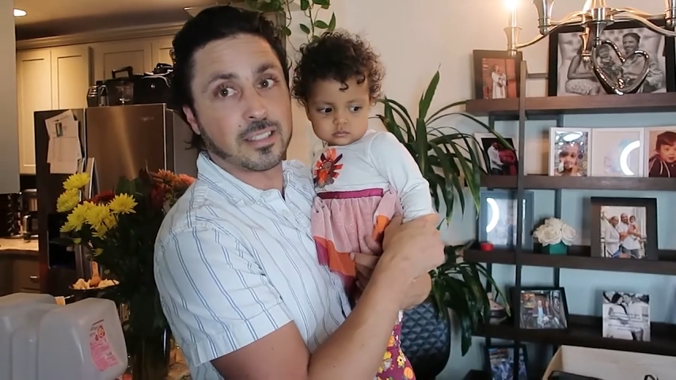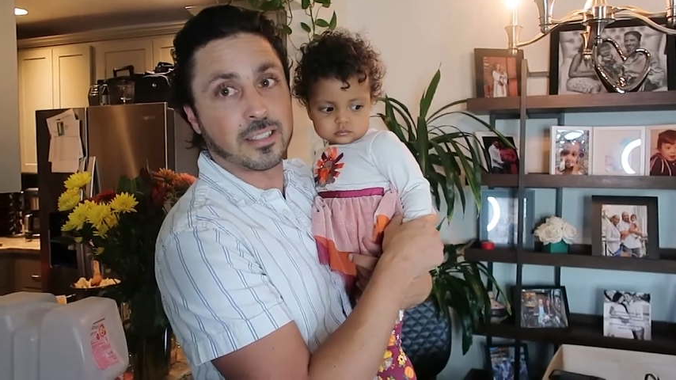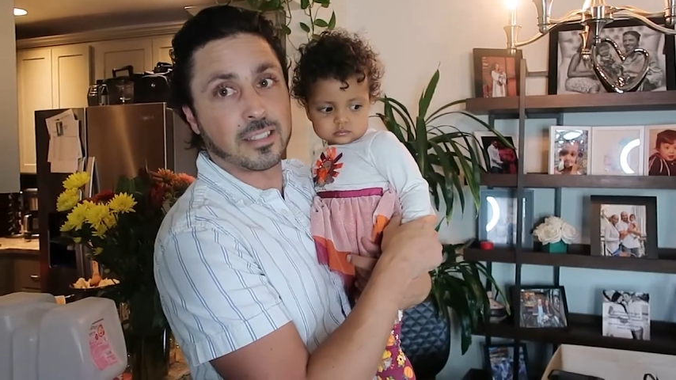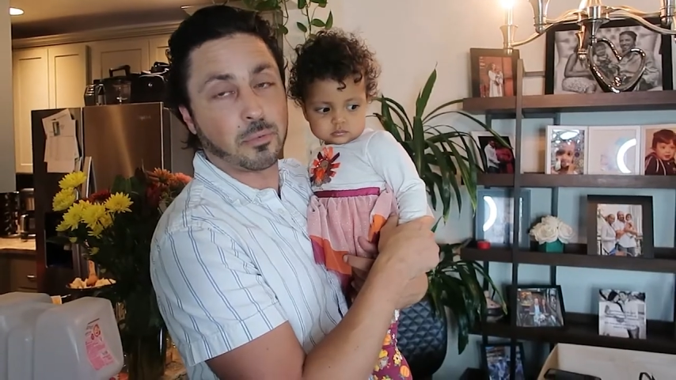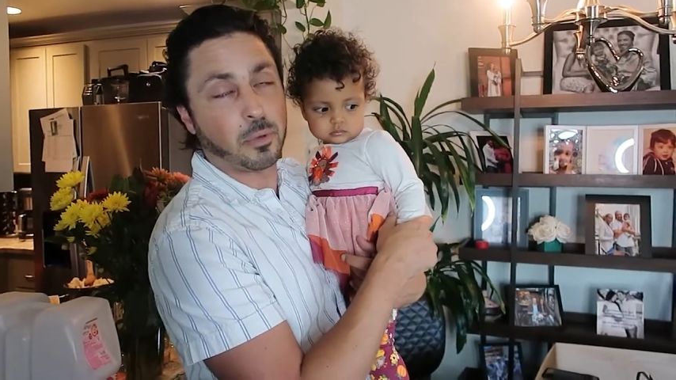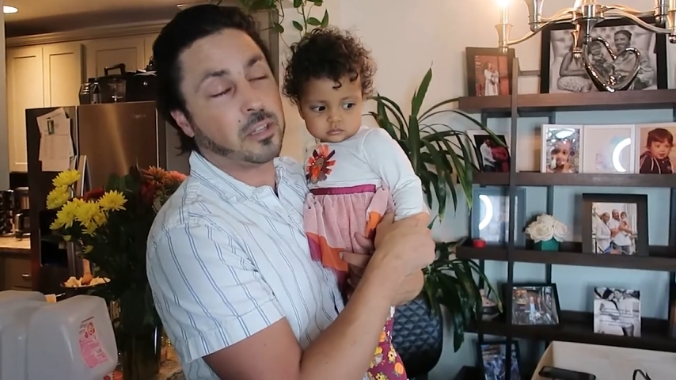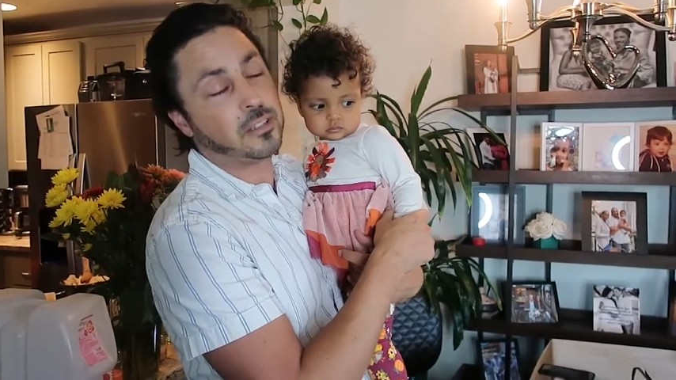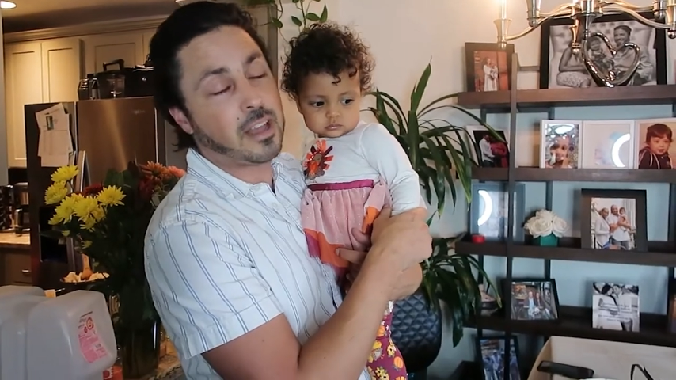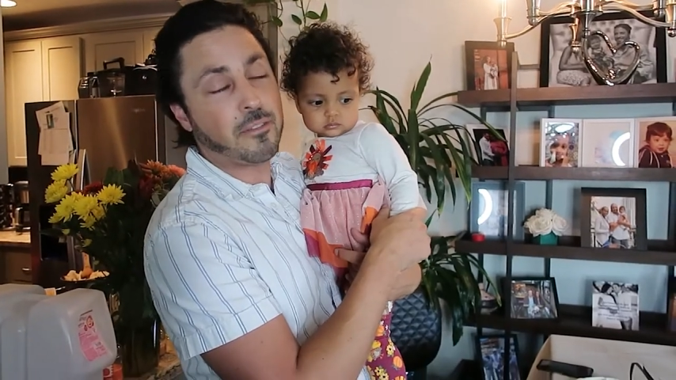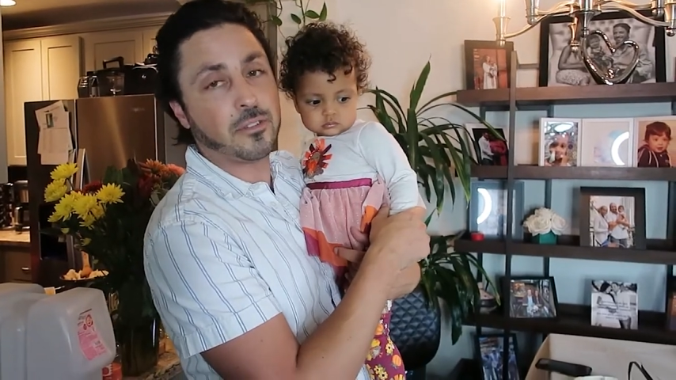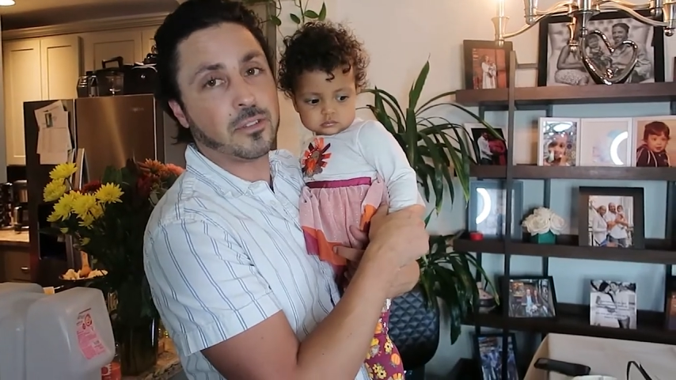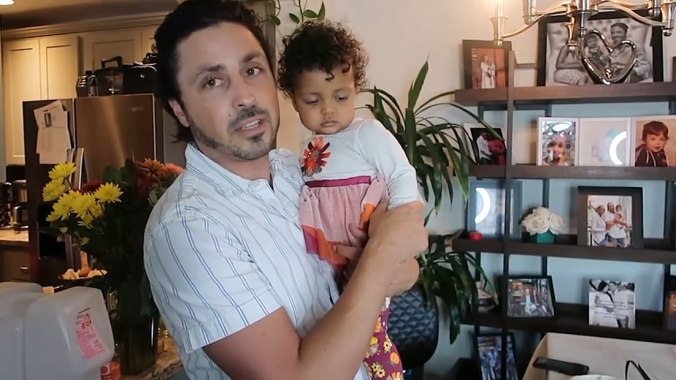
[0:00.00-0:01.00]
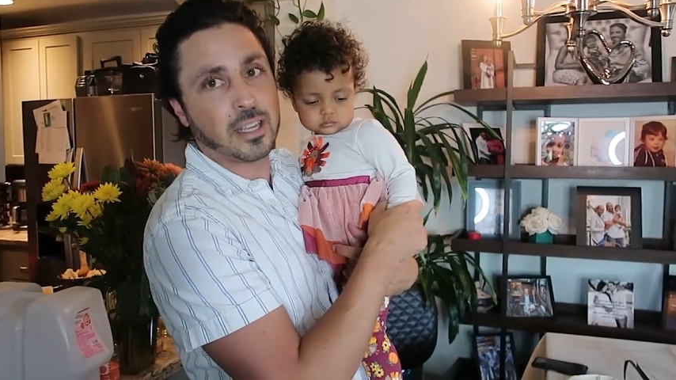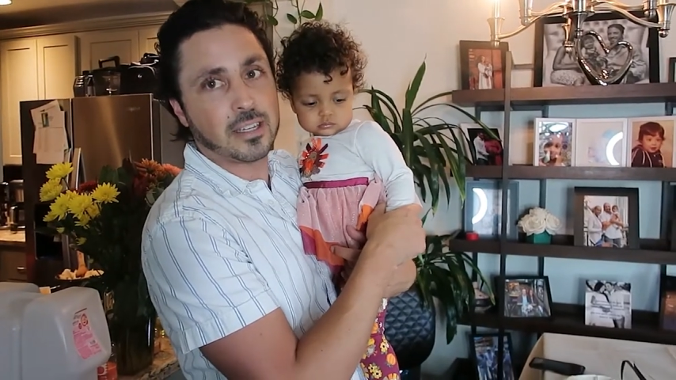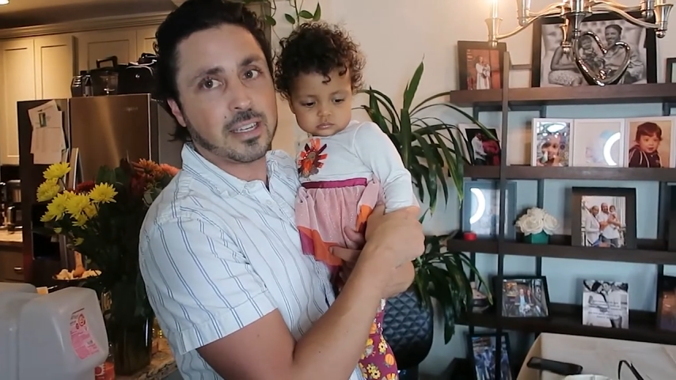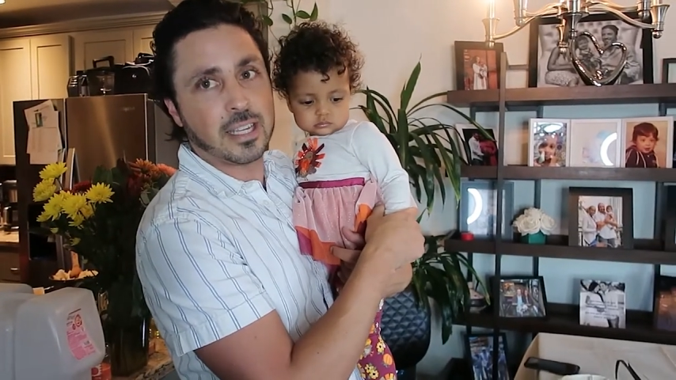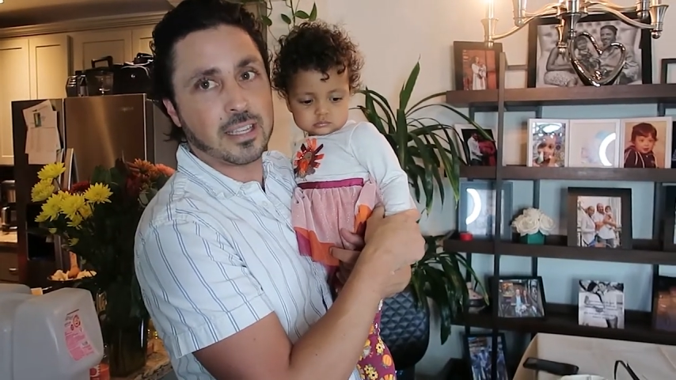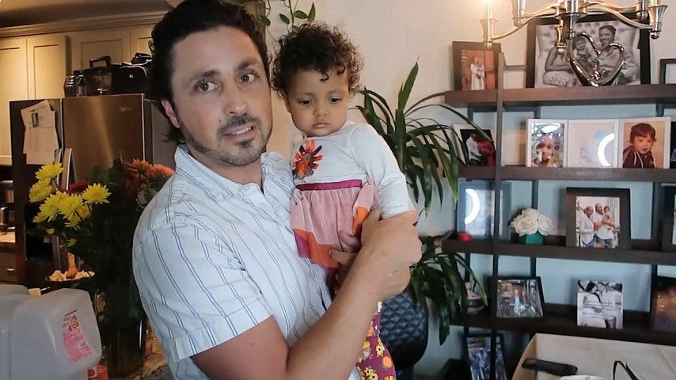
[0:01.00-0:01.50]
Speaker 1: Exactly. Well, nephews
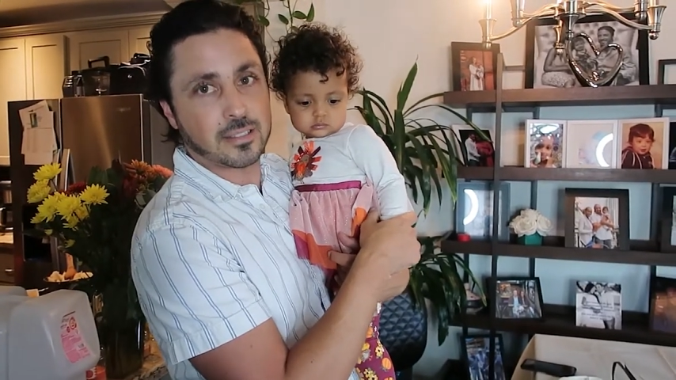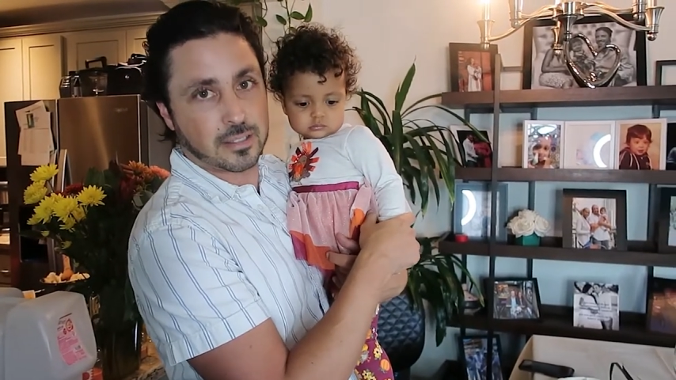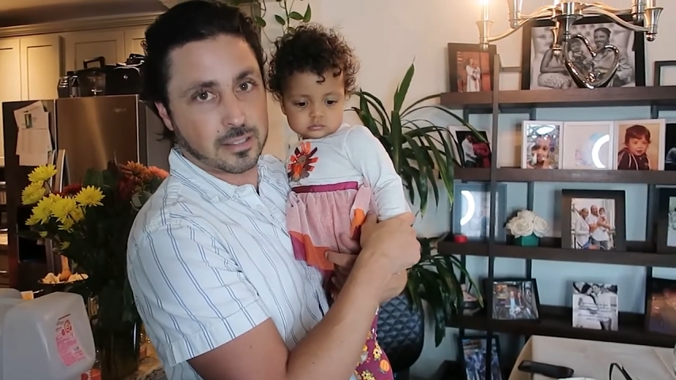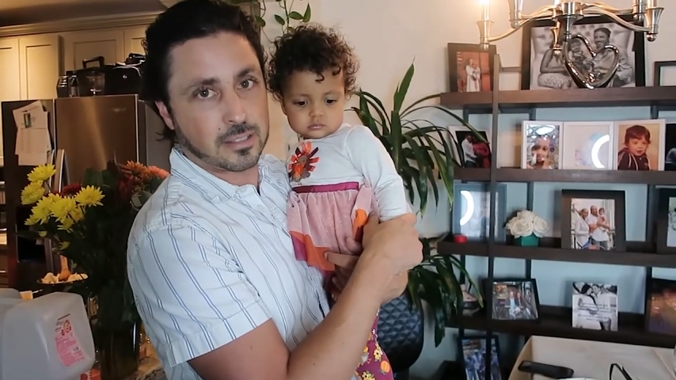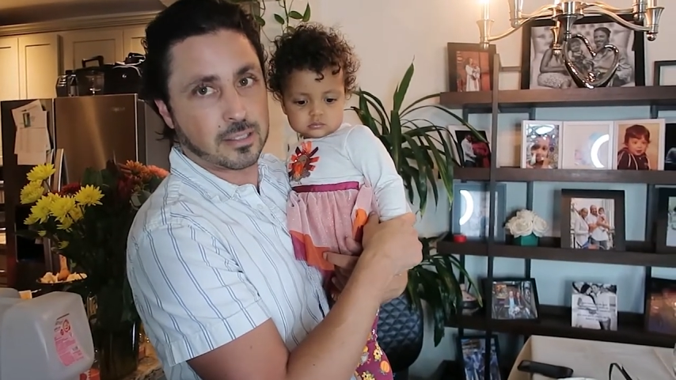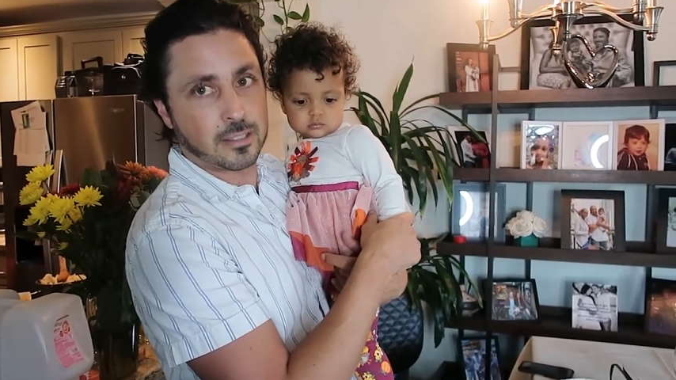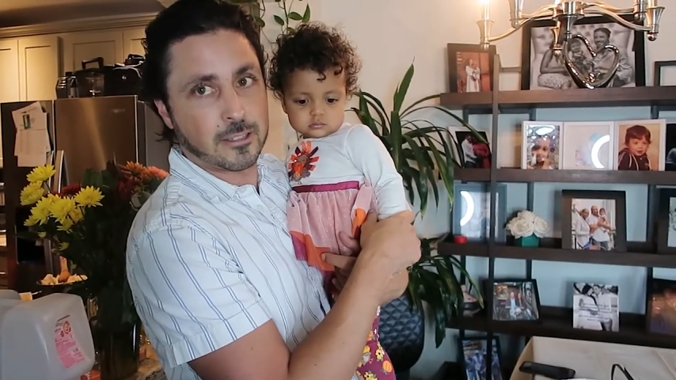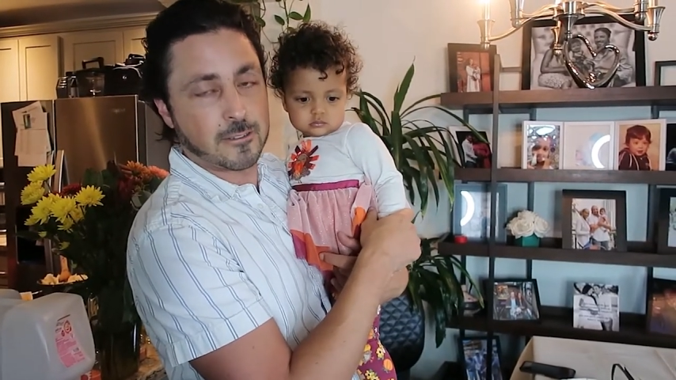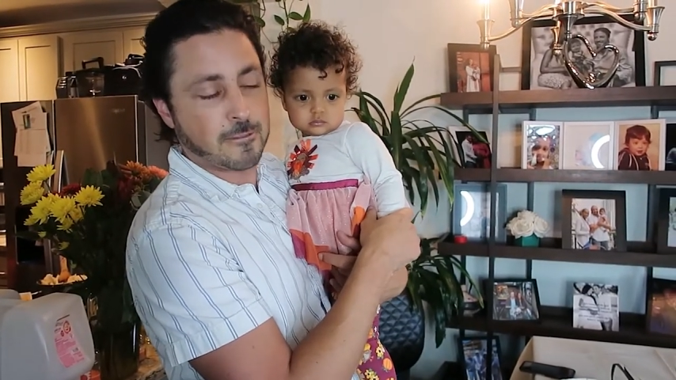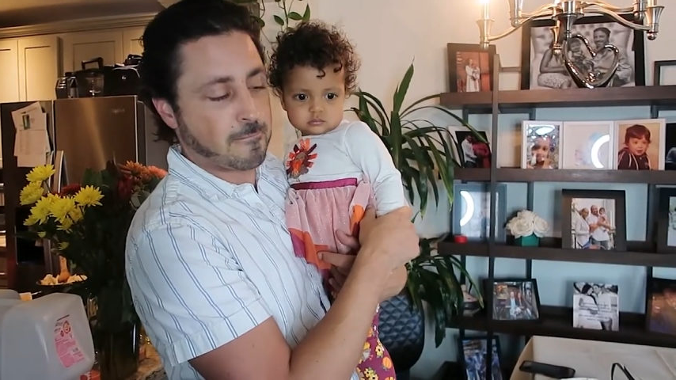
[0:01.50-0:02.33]
and niece. Yes.